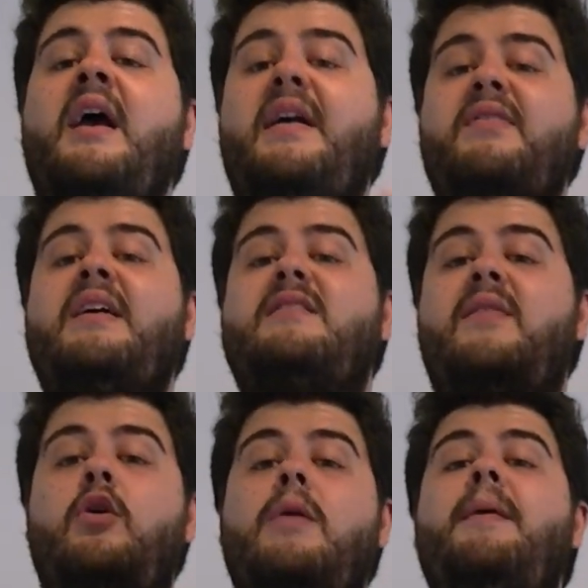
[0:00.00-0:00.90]
And that's a
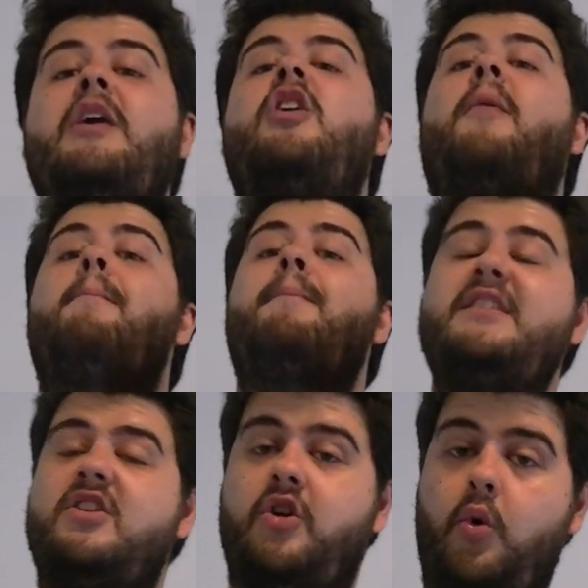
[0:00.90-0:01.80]
very big
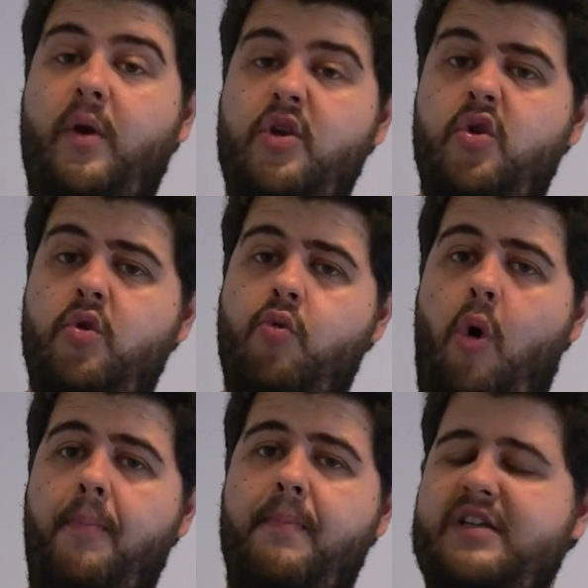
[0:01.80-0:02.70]
convincer when you do
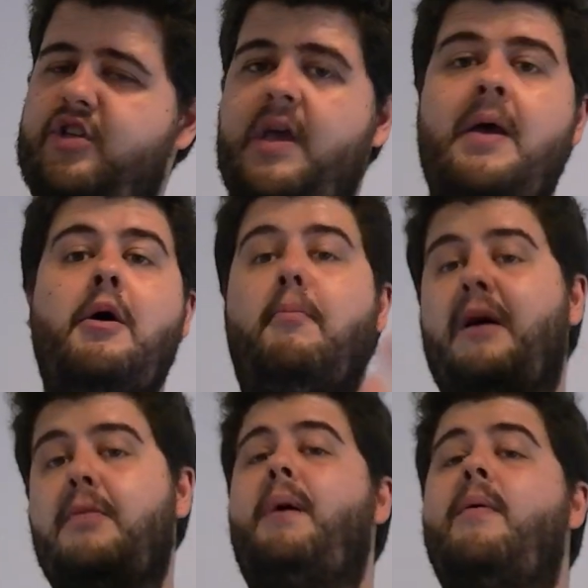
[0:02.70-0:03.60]
rope magic.
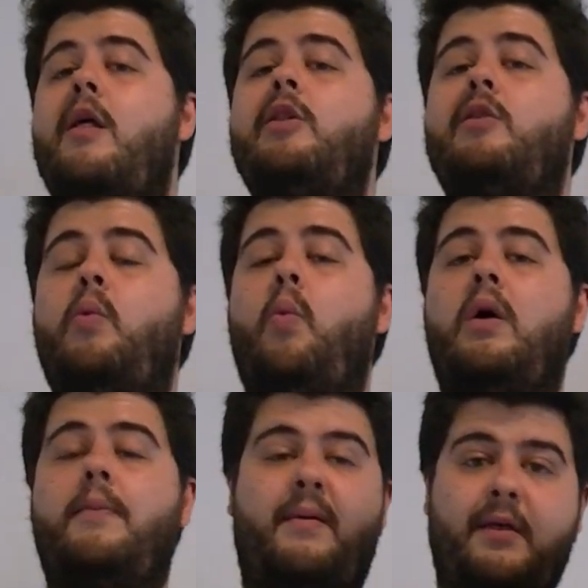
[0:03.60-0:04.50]
But
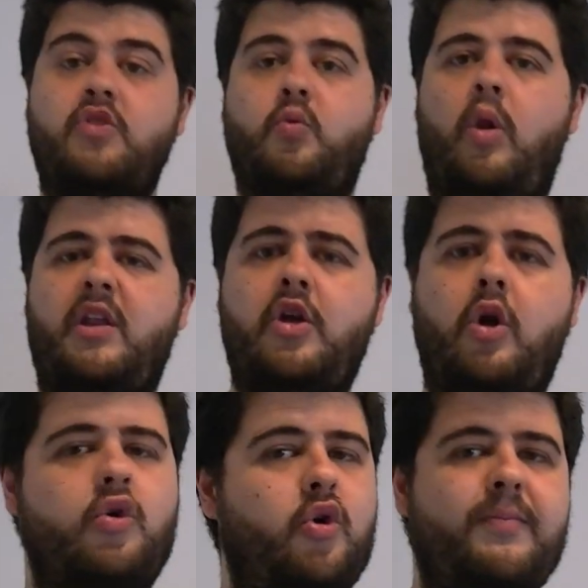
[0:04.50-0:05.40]
Pavel's Walking
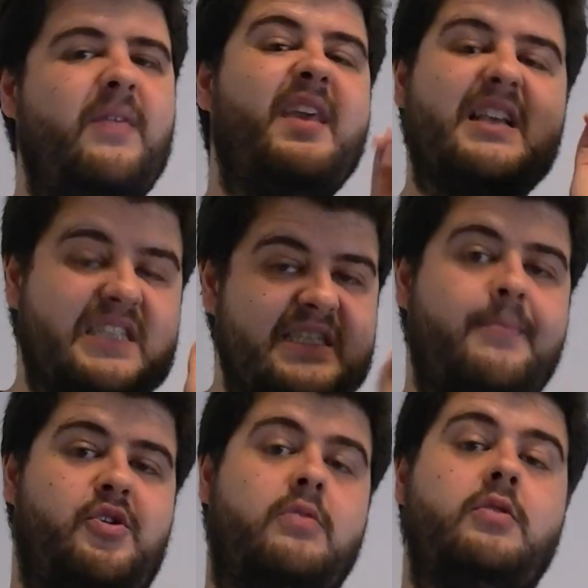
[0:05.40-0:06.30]
Knot could be the
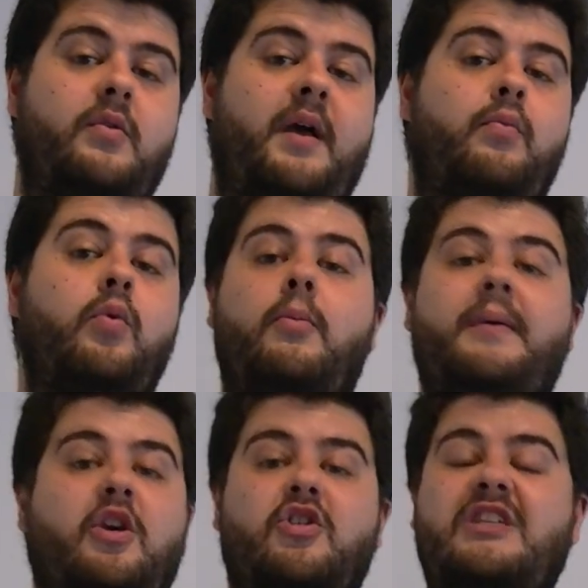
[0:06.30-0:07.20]
exception to that rule
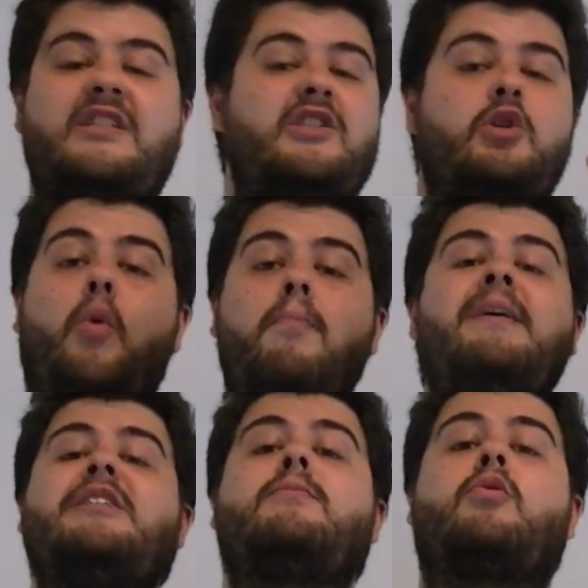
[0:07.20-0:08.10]
because it's so
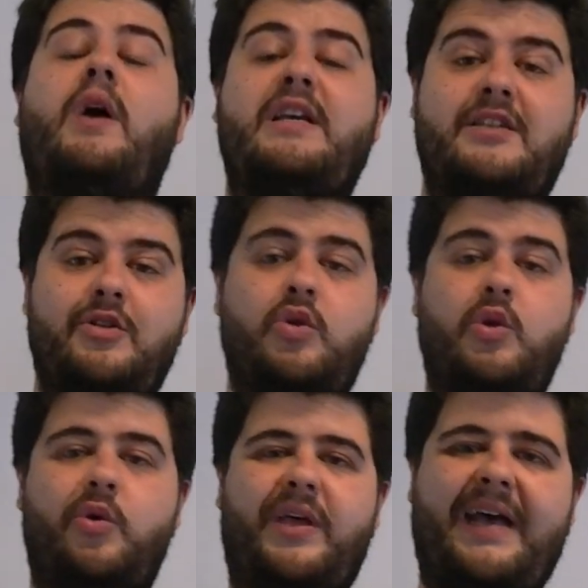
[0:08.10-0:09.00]
mesmerizing to
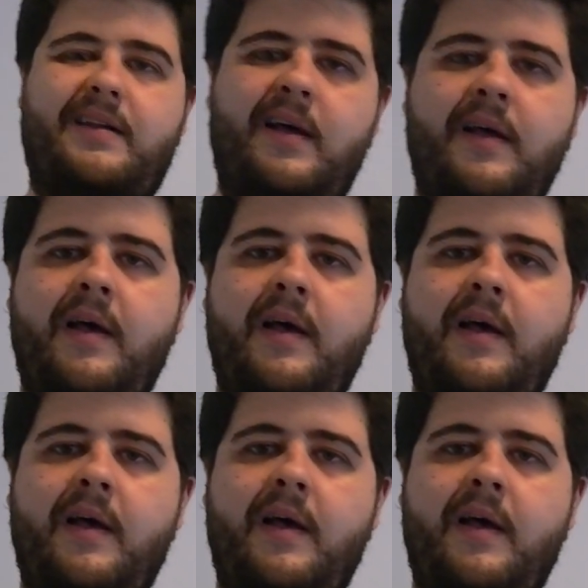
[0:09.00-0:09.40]
look at.